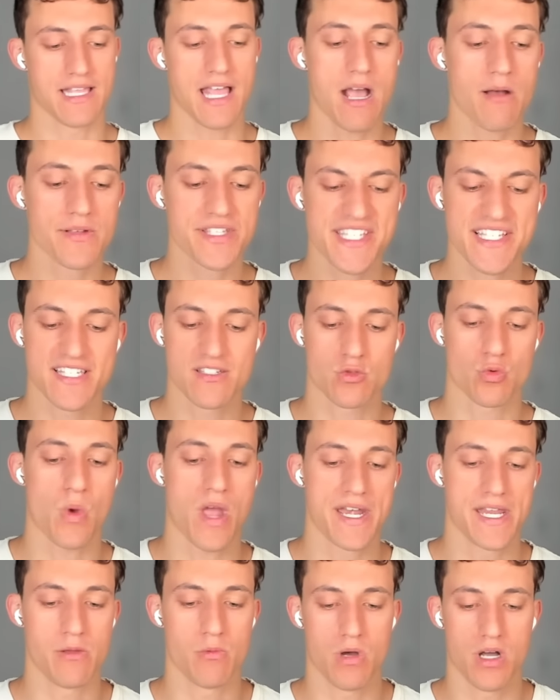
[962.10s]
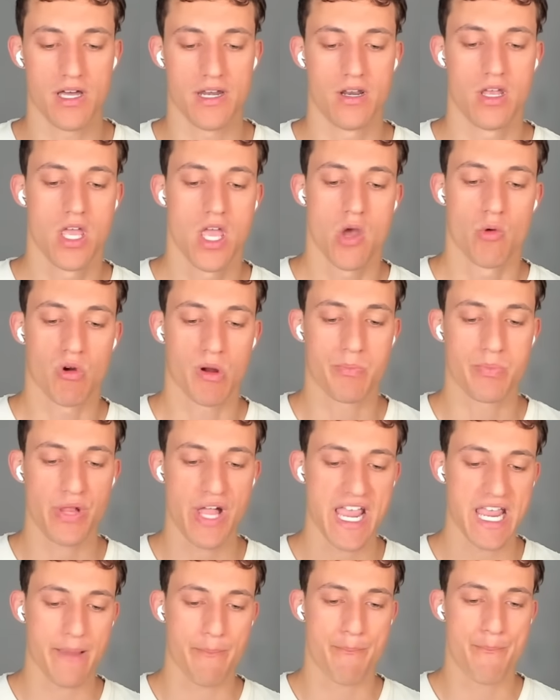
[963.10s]
that was a sweaty one. We're
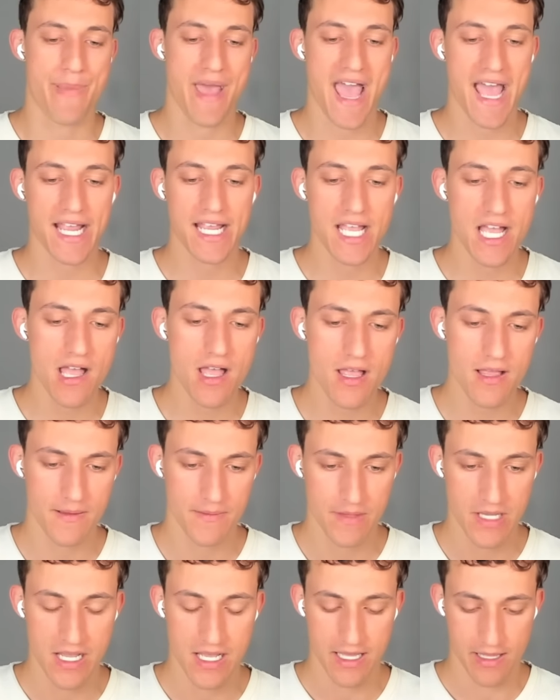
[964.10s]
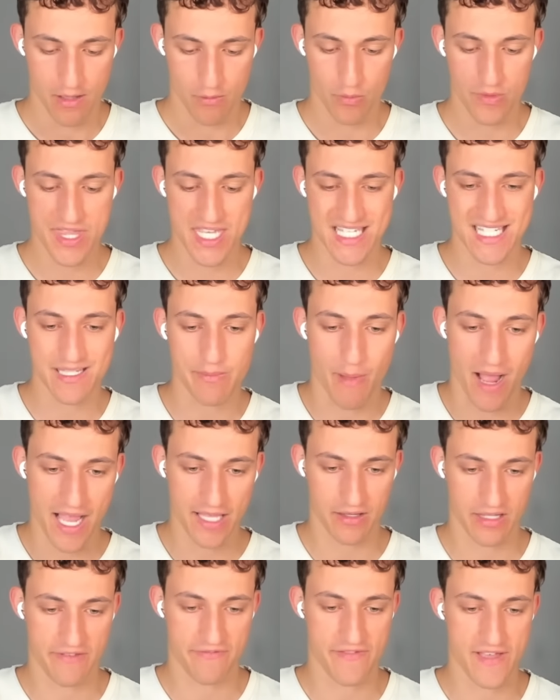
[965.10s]
playing P.E.K.K.A. with a
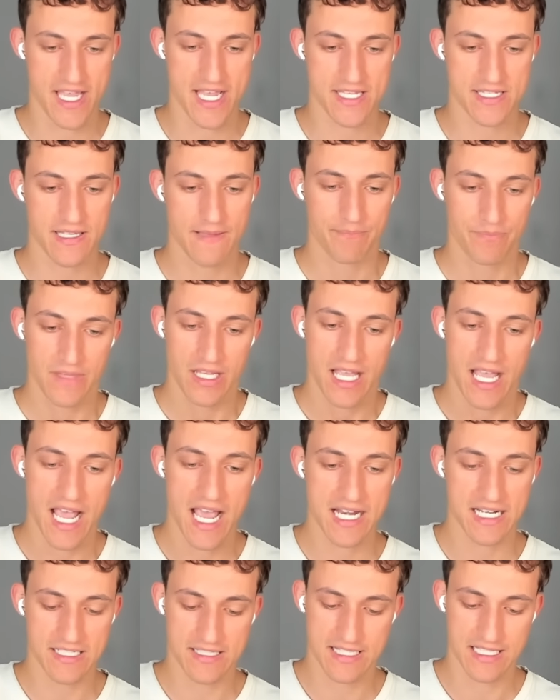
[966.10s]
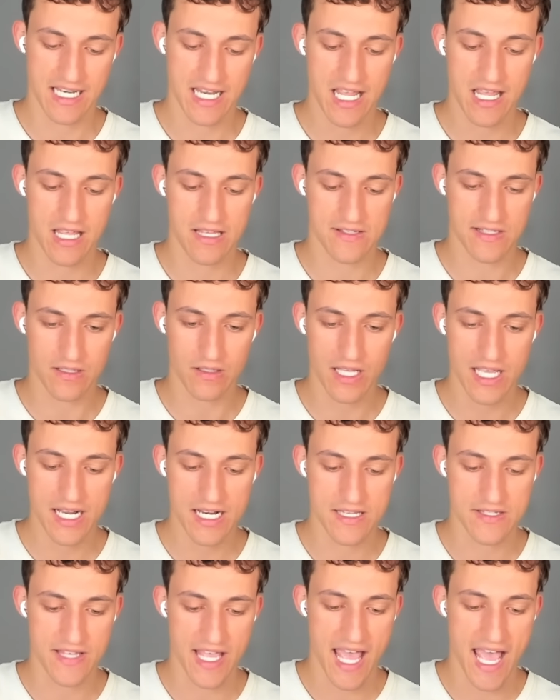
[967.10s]
smiley face, and his clan
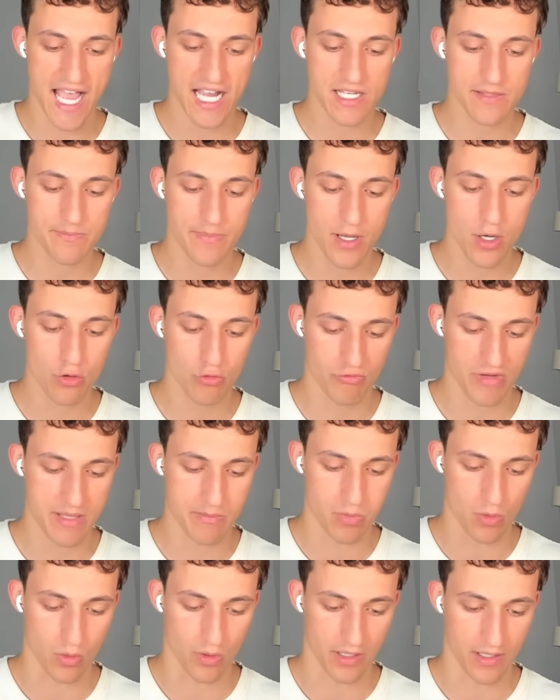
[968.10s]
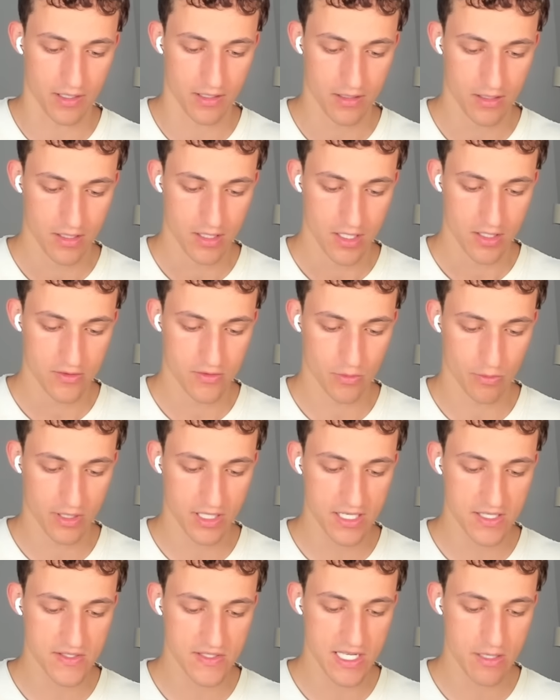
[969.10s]
is Expo Reborn. So we're
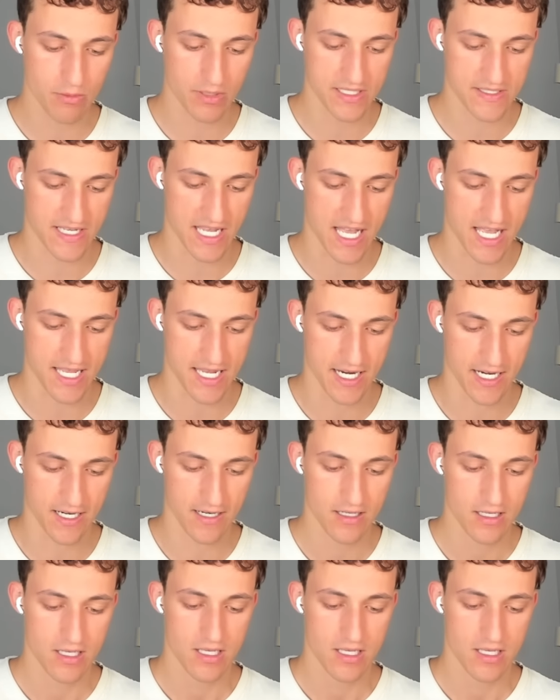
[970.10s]
going to see what he's got here.